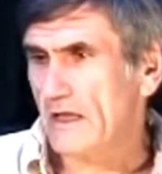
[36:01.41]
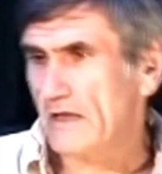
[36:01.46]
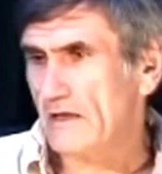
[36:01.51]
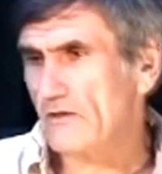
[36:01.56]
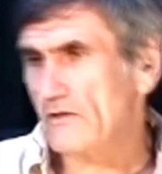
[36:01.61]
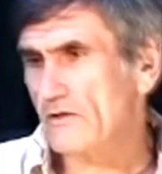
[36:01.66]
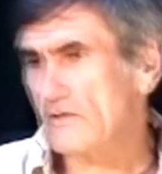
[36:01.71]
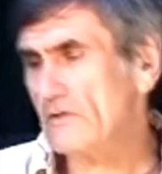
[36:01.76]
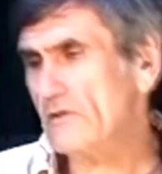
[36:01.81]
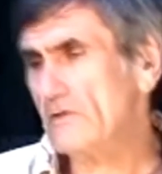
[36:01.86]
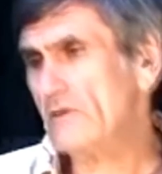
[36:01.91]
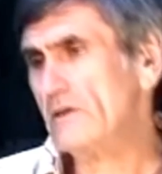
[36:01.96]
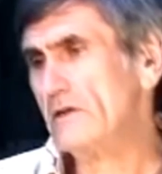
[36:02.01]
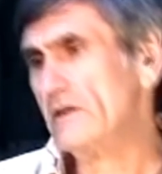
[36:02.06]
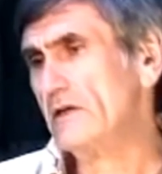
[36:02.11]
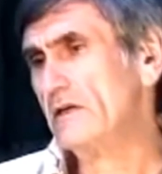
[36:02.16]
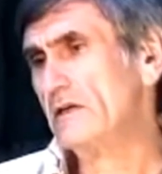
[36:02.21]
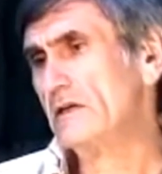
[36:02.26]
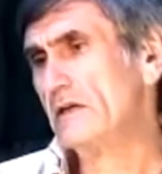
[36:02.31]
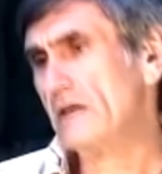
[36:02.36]
And
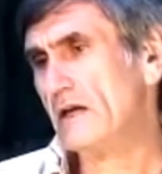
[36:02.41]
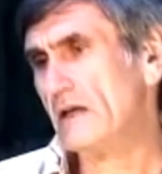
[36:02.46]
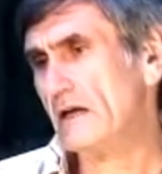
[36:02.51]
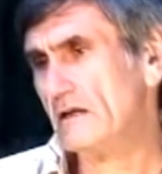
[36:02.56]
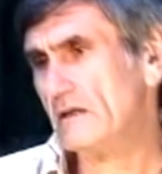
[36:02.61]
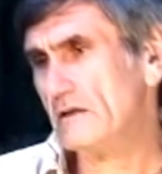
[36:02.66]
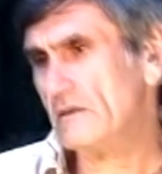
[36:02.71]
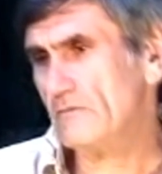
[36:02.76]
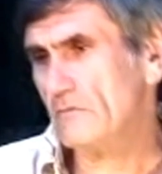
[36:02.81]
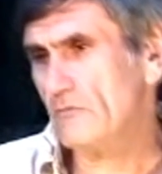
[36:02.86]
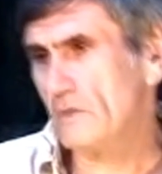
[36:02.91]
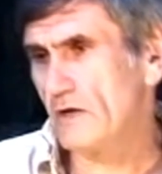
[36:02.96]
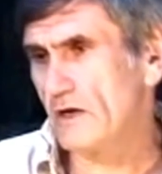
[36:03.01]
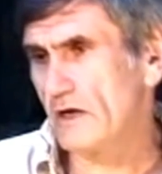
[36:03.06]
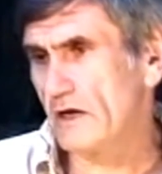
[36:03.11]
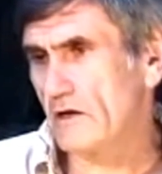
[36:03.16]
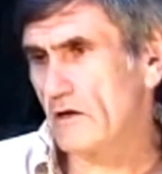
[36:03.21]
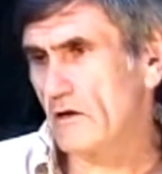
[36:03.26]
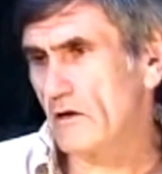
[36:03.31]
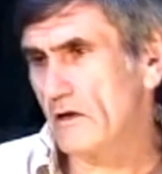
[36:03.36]
third, in the kind of
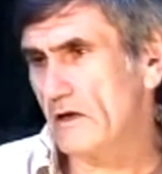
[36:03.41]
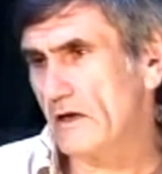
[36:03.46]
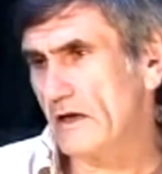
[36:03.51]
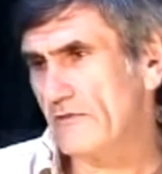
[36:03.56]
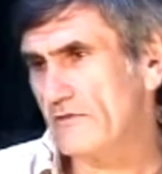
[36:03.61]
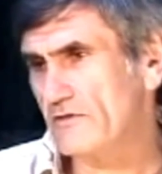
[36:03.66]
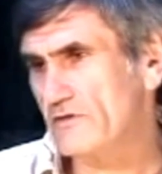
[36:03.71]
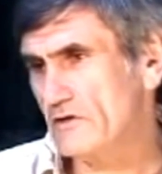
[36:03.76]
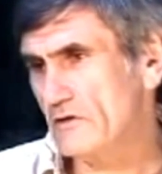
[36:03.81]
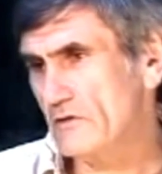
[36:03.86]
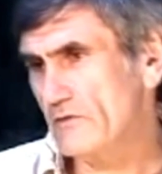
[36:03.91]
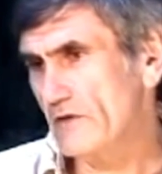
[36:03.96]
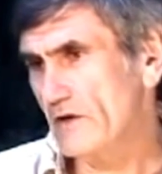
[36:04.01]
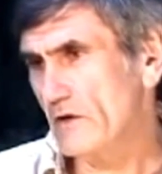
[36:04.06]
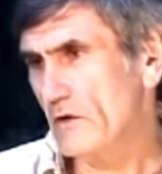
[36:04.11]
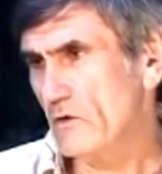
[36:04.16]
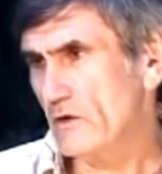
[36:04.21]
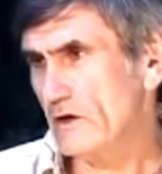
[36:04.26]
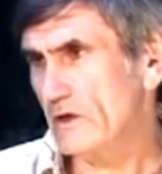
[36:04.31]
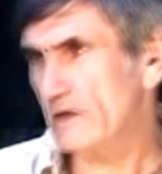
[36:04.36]
what I call
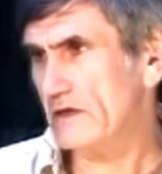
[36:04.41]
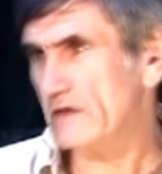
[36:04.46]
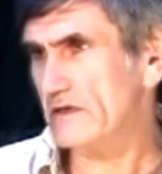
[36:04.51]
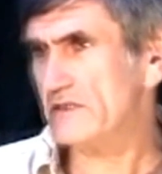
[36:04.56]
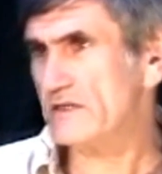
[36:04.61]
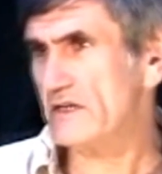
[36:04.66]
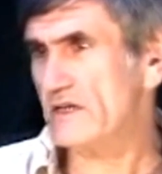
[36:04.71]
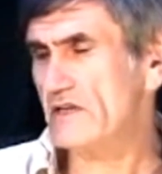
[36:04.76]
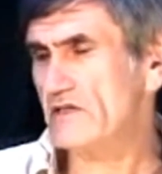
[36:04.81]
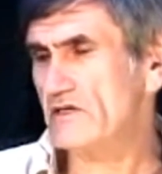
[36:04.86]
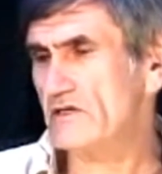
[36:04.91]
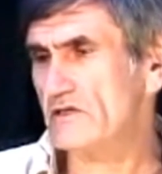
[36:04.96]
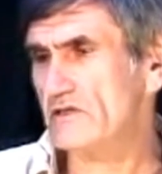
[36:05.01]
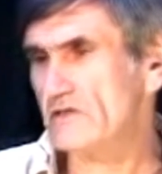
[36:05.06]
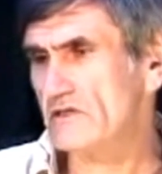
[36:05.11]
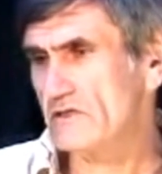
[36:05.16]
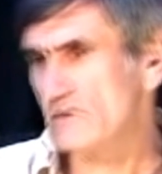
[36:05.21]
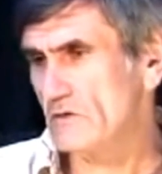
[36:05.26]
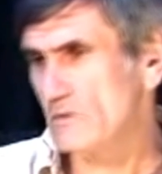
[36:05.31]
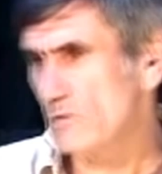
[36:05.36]
life-serving
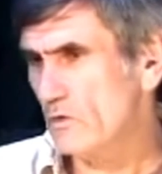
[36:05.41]
organizations,